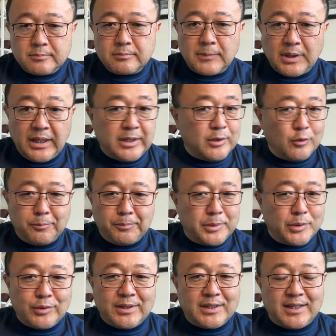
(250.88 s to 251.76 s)
in you
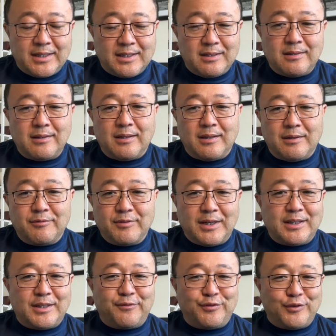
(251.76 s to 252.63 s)
building anything,
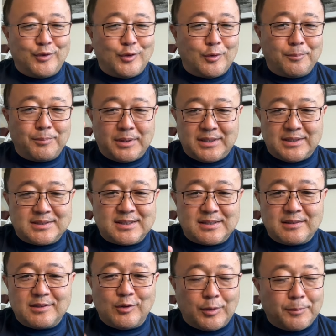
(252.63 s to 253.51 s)
right? If nobody's,
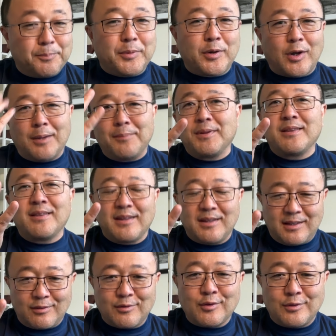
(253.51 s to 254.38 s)
you're
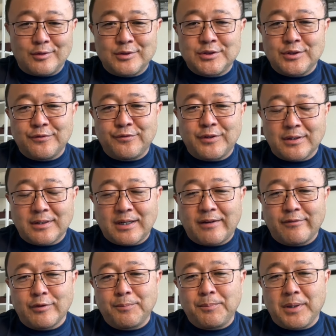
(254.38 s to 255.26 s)
promising a solution for
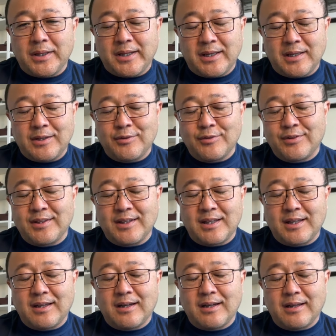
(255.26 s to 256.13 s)
travel planning using
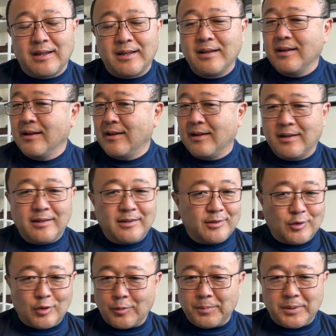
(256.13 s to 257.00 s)
AI,
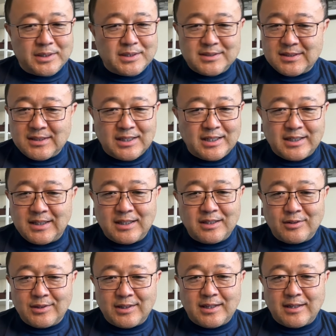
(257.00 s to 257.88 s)
nobody's
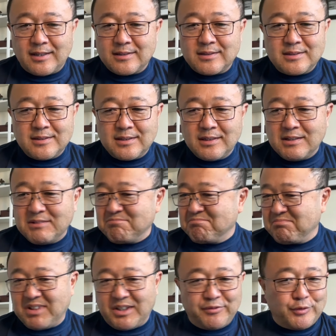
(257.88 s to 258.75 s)
clicking on that.
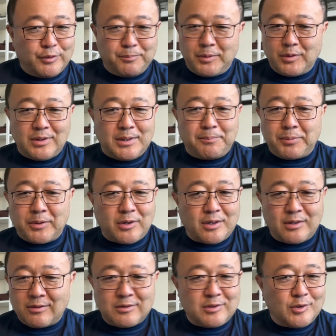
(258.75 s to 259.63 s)
If you build a
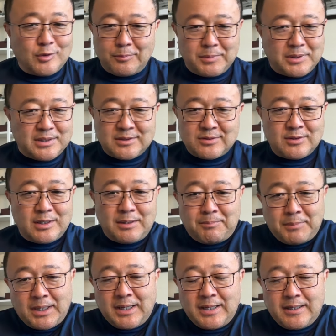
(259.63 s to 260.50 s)
product, nobody's gonna
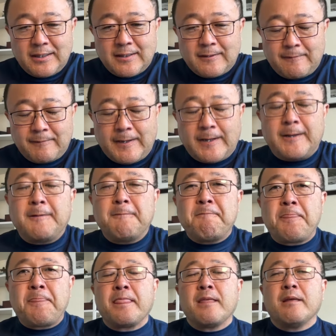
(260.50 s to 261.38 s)
buy it, right?
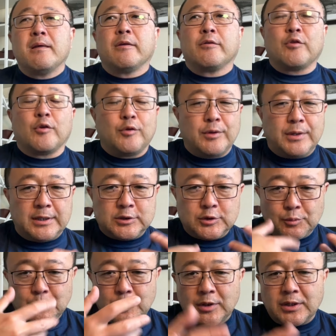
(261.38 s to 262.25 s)
So you need
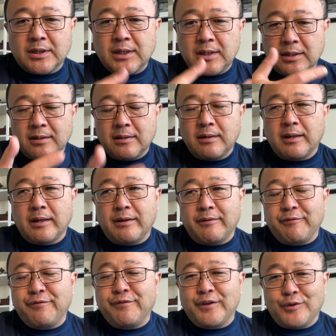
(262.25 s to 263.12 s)
to work
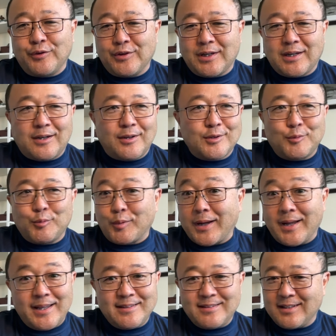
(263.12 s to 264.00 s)
and figure out
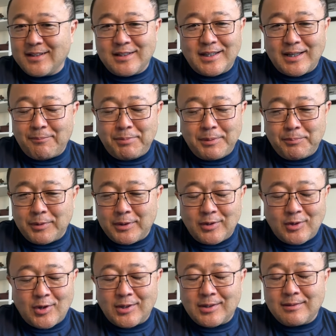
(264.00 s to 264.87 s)
why is it that people are
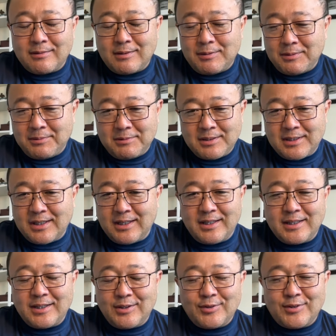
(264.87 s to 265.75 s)
not
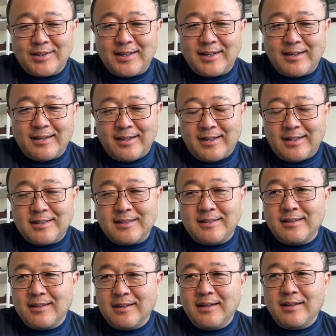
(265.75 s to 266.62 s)
clicking on the
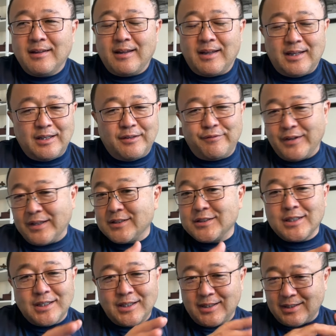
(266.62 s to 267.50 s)
ad. And
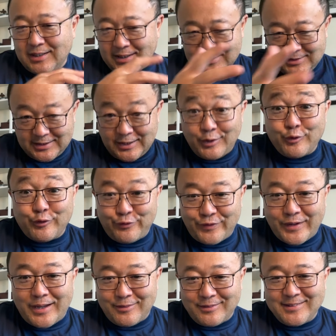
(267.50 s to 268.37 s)
eventually, let's say you
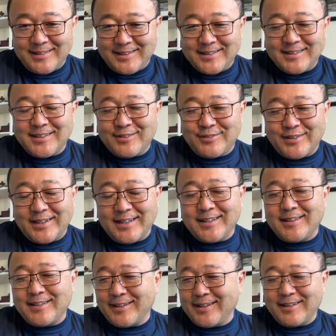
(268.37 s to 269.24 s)
found it,
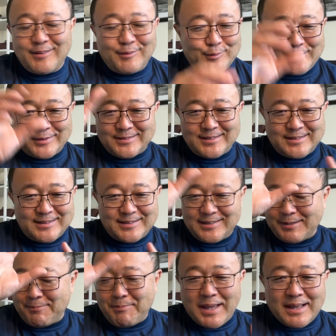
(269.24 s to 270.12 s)
right? It was
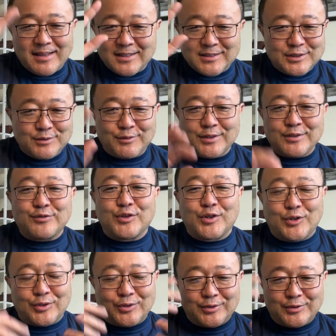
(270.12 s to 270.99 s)
the messaging was
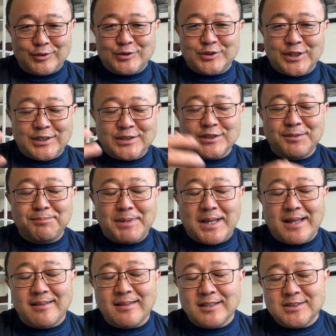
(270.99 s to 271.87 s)
wrong. You change the
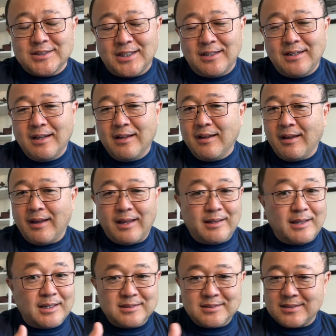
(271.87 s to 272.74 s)
messaging, and
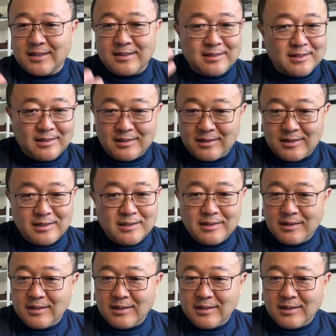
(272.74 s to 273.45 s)
then suddenly